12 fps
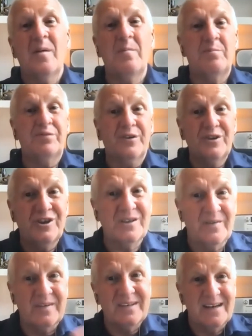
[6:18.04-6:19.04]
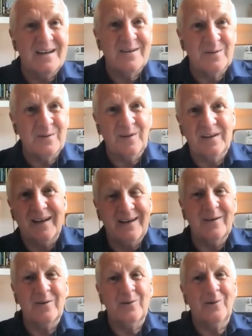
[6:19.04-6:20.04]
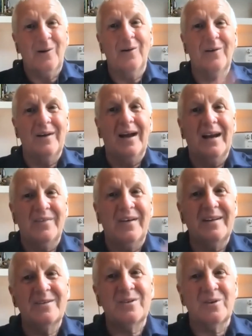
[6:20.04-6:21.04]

brunches if it's an indoor thing, or online events,